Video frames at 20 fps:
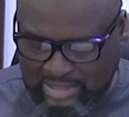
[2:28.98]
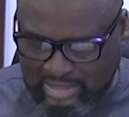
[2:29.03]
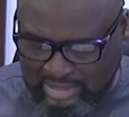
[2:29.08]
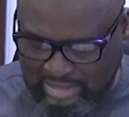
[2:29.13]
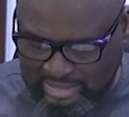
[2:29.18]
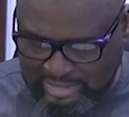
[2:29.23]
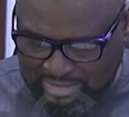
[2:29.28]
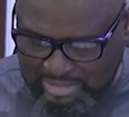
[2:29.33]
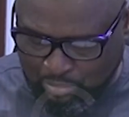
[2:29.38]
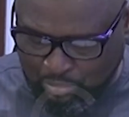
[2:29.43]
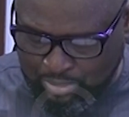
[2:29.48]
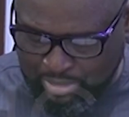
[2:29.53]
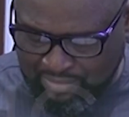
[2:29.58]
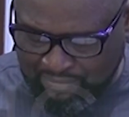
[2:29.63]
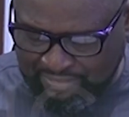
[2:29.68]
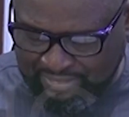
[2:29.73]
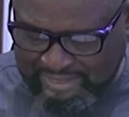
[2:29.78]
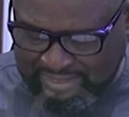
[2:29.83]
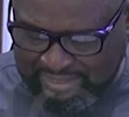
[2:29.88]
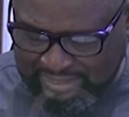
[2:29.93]
is that we have
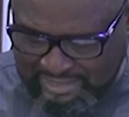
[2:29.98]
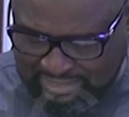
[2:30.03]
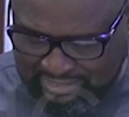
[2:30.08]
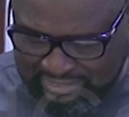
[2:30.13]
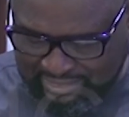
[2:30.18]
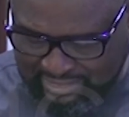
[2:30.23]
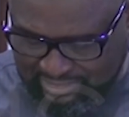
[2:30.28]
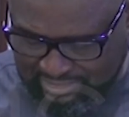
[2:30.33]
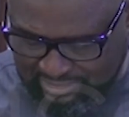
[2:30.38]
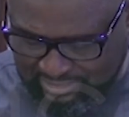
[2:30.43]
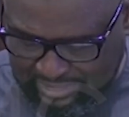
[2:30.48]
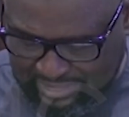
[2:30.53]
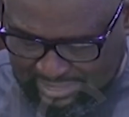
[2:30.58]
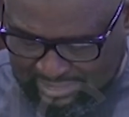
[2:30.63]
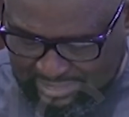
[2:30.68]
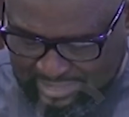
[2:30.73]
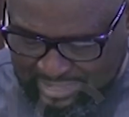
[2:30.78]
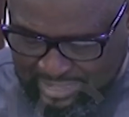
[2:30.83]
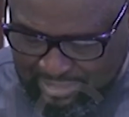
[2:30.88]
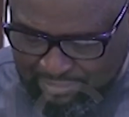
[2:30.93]
insisted
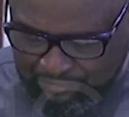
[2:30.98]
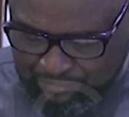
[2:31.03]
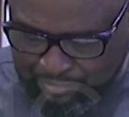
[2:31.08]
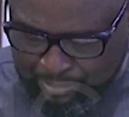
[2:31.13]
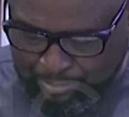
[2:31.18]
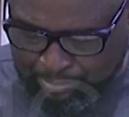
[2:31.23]
that every